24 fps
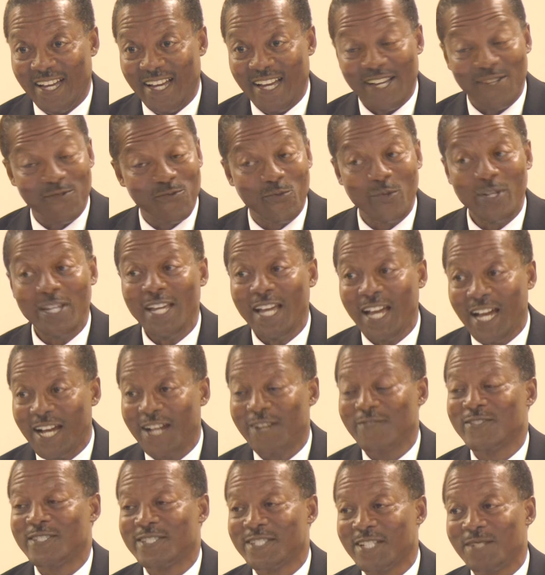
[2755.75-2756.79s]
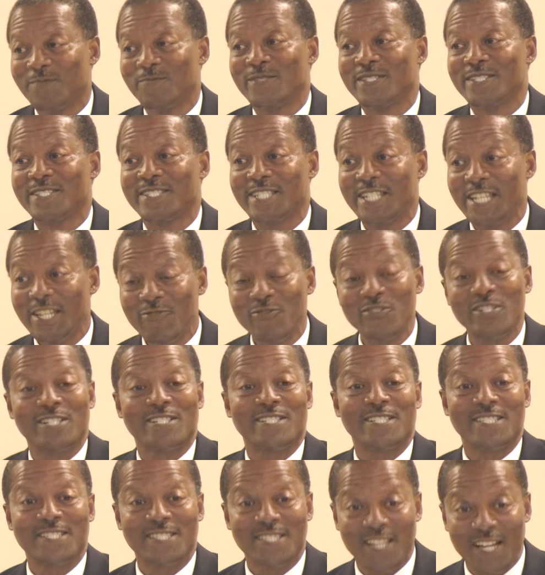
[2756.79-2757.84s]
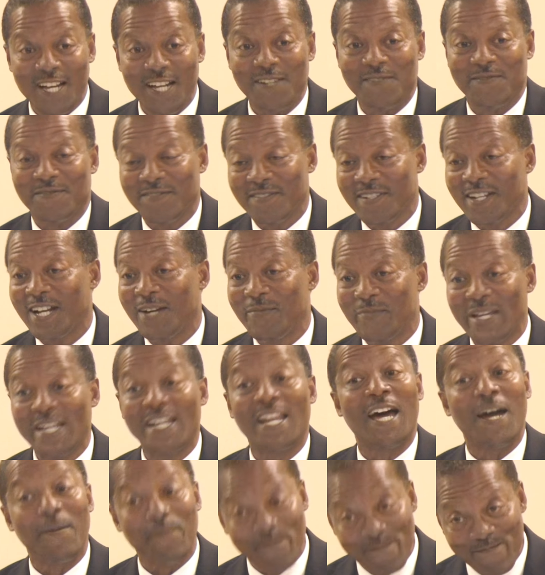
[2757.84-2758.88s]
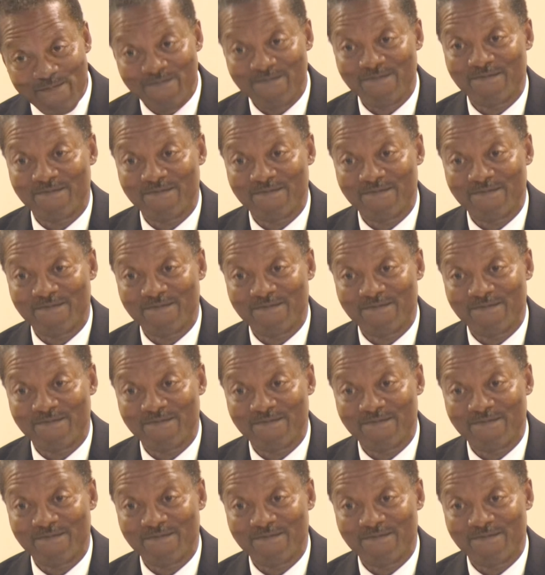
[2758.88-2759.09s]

And we have some serious stuff coming up.